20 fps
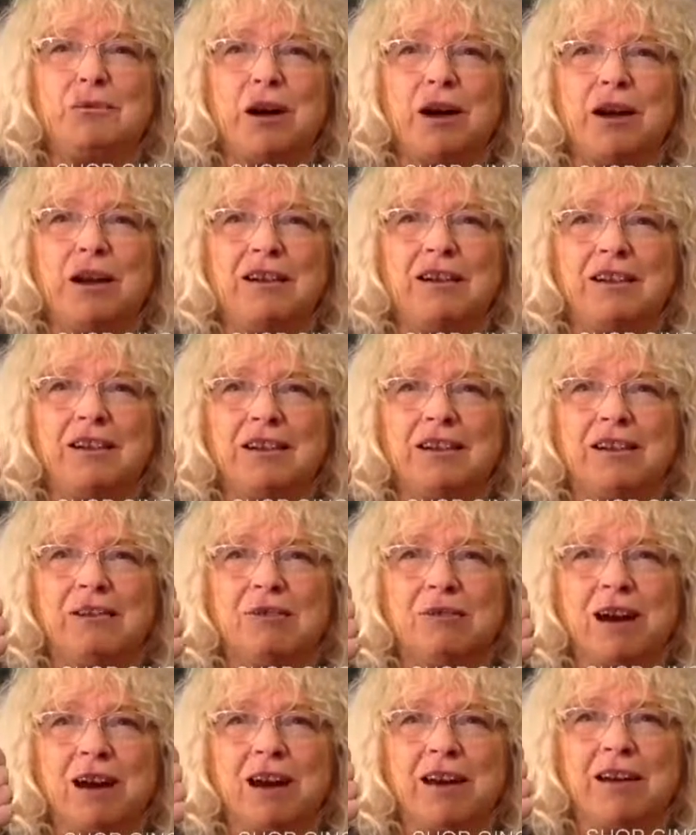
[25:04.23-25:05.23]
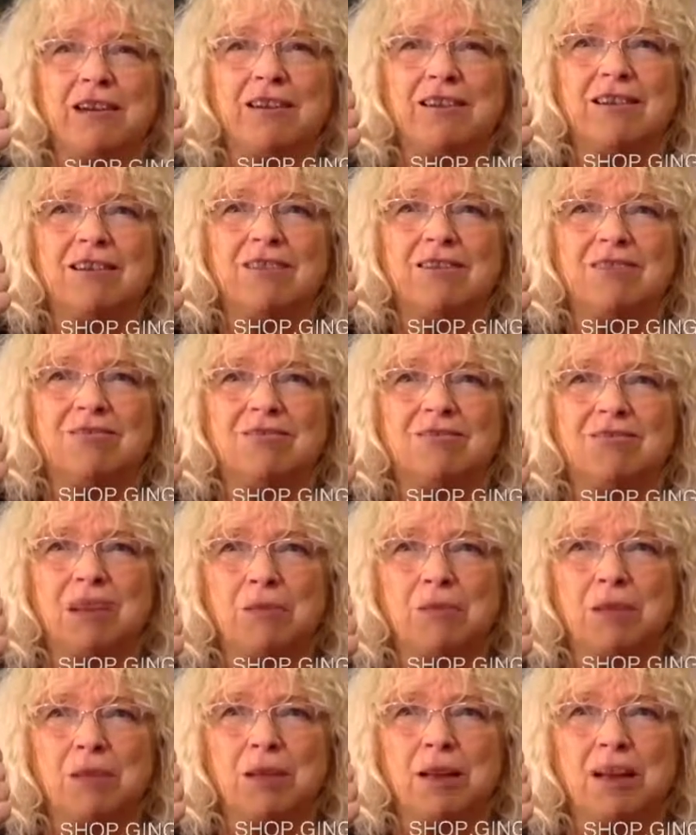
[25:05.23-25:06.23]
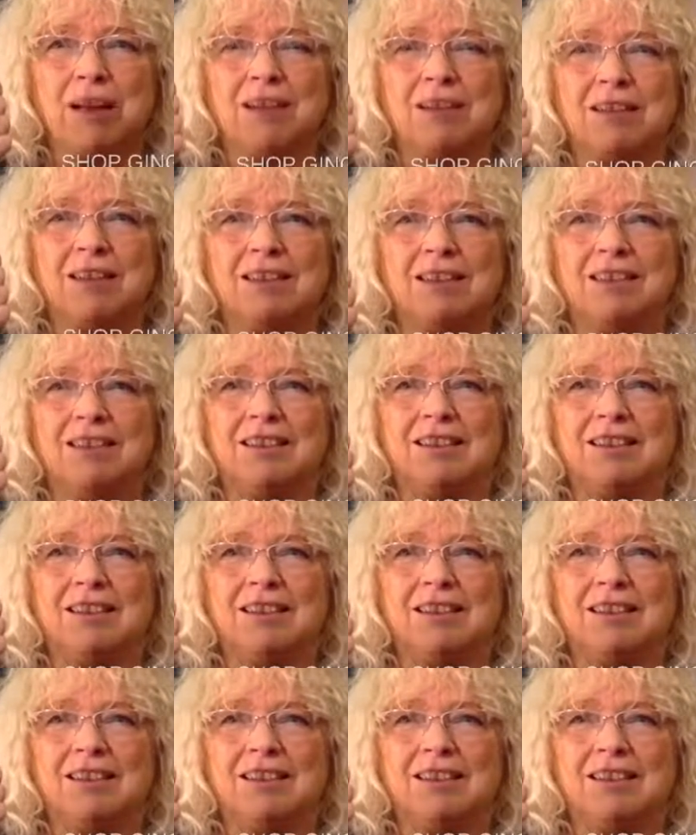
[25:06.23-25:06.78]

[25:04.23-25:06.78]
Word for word: one wire, one plug.